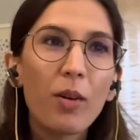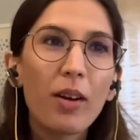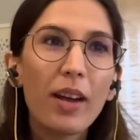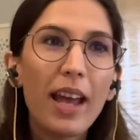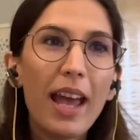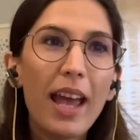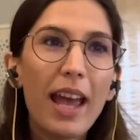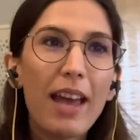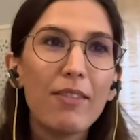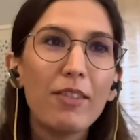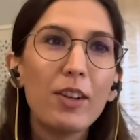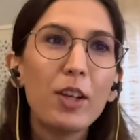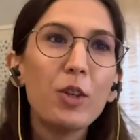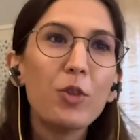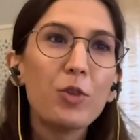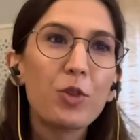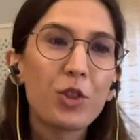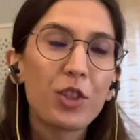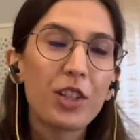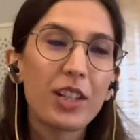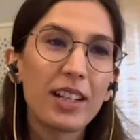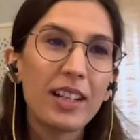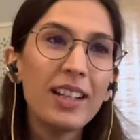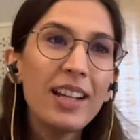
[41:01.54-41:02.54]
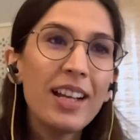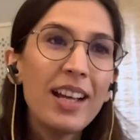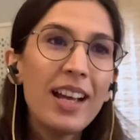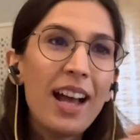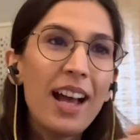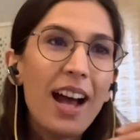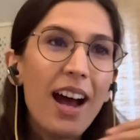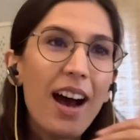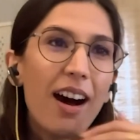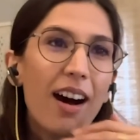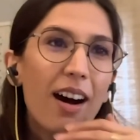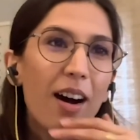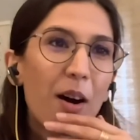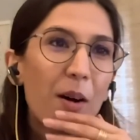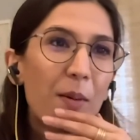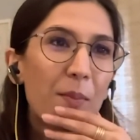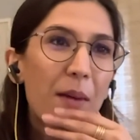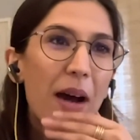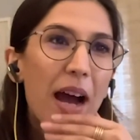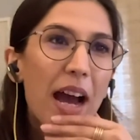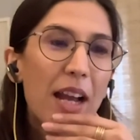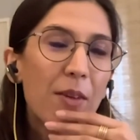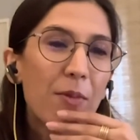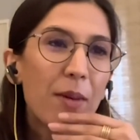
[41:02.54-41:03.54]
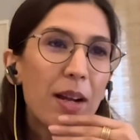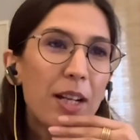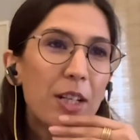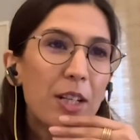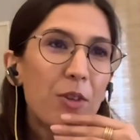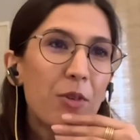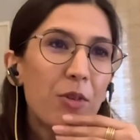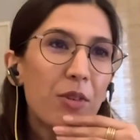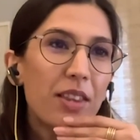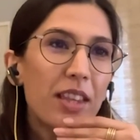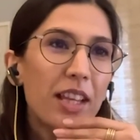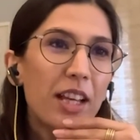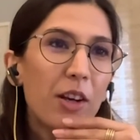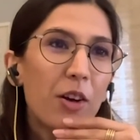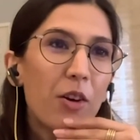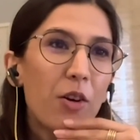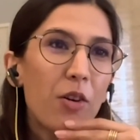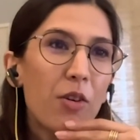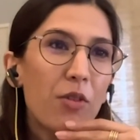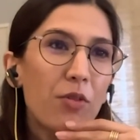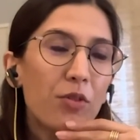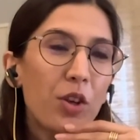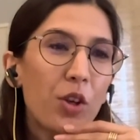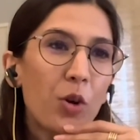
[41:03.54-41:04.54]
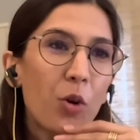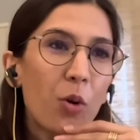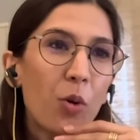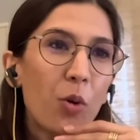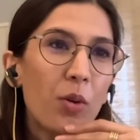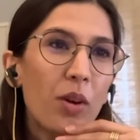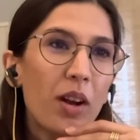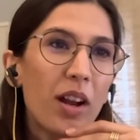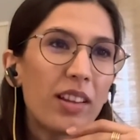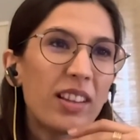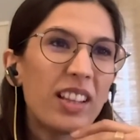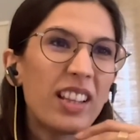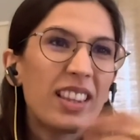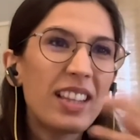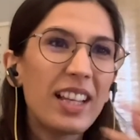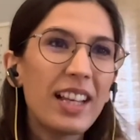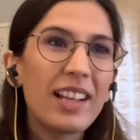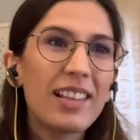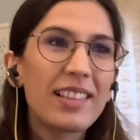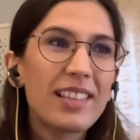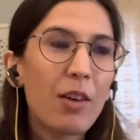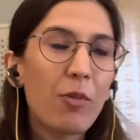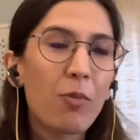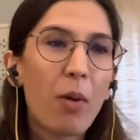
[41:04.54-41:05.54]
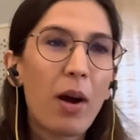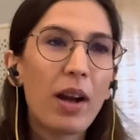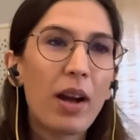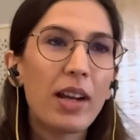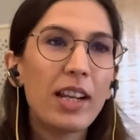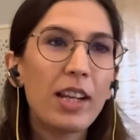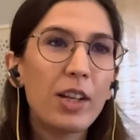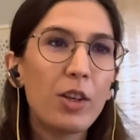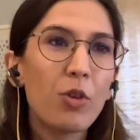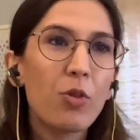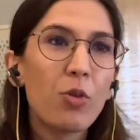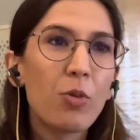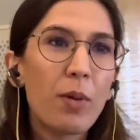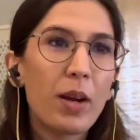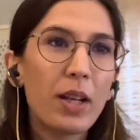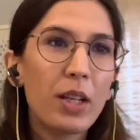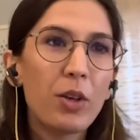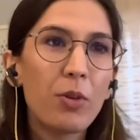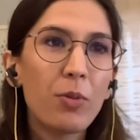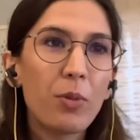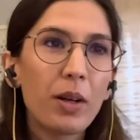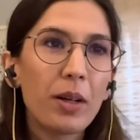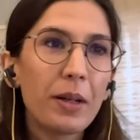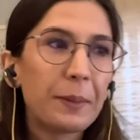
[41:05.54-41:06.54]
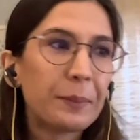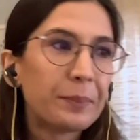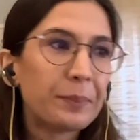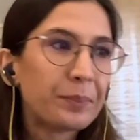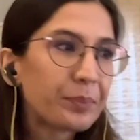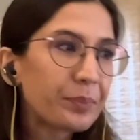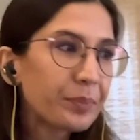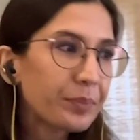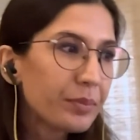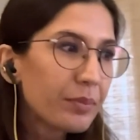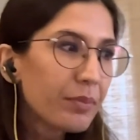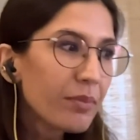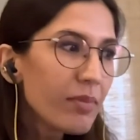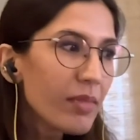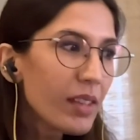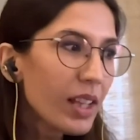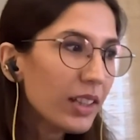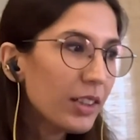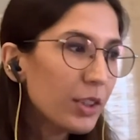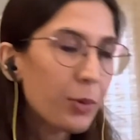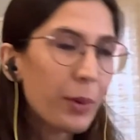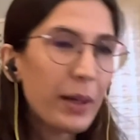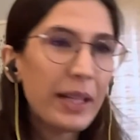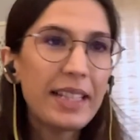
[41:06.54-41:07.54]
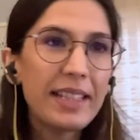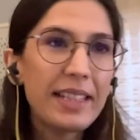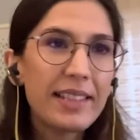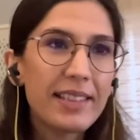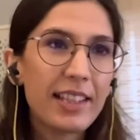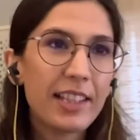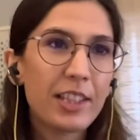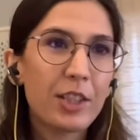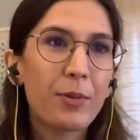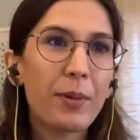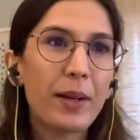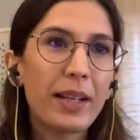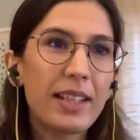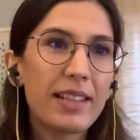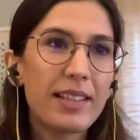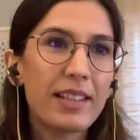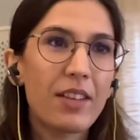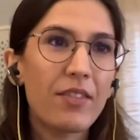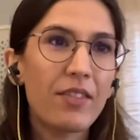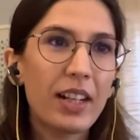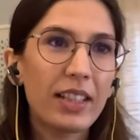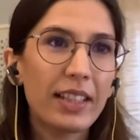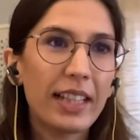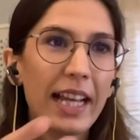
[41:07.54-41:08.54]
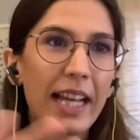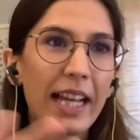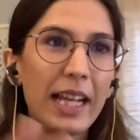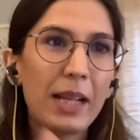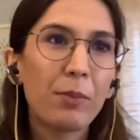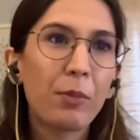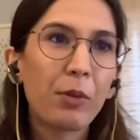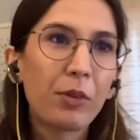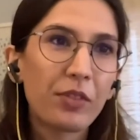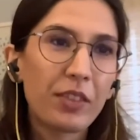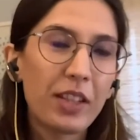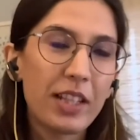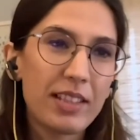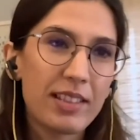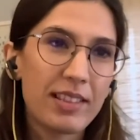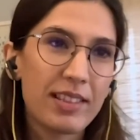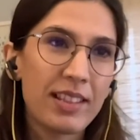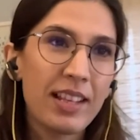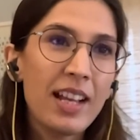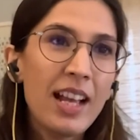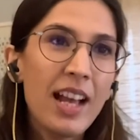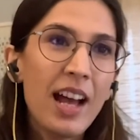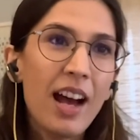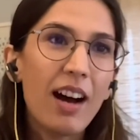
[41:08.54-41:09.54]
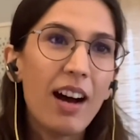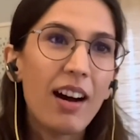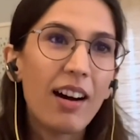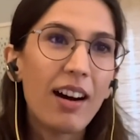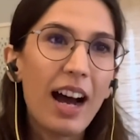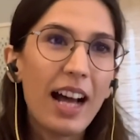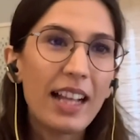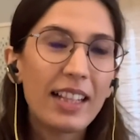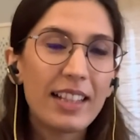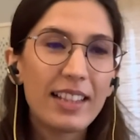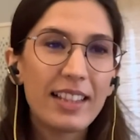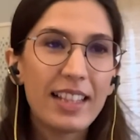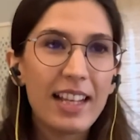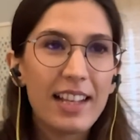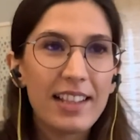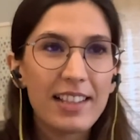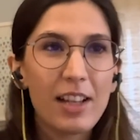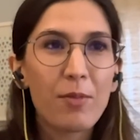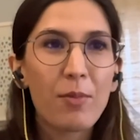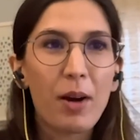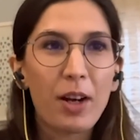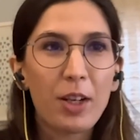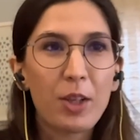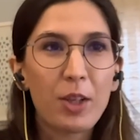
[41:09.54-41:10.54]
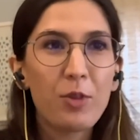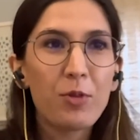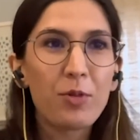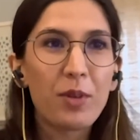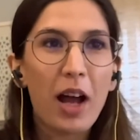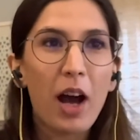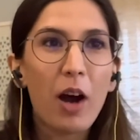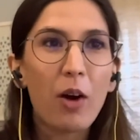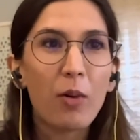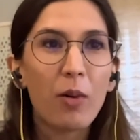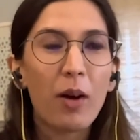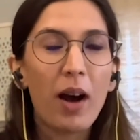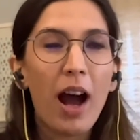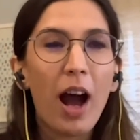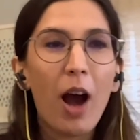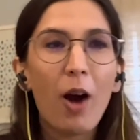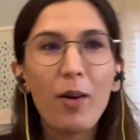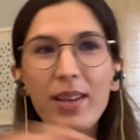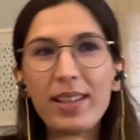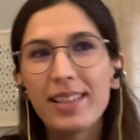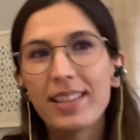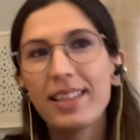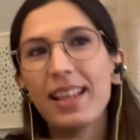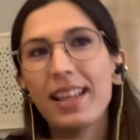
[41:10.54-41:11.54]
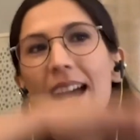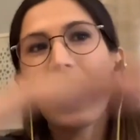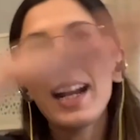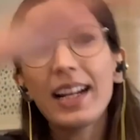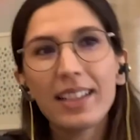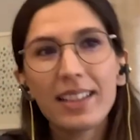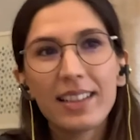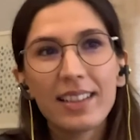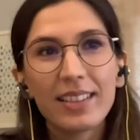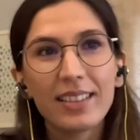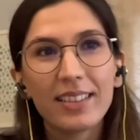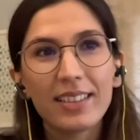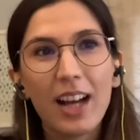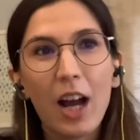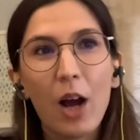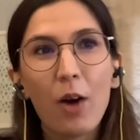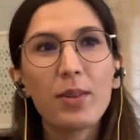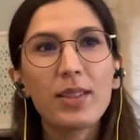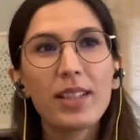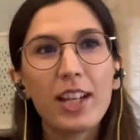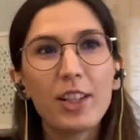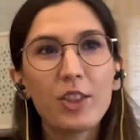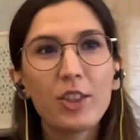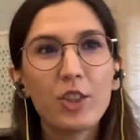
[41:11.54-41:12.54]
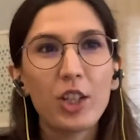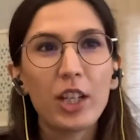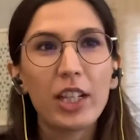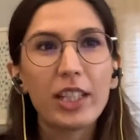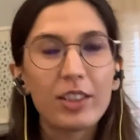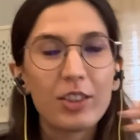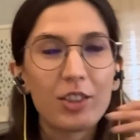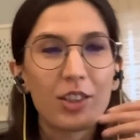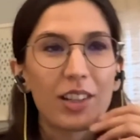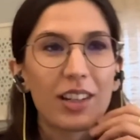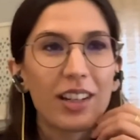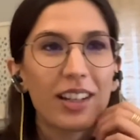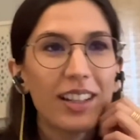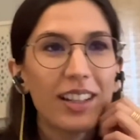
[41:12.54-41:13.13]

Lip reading: evolution, and when you think of the things that worried you when you were 26, 27 at the helm of this, and the things that worry you now, how has that changed?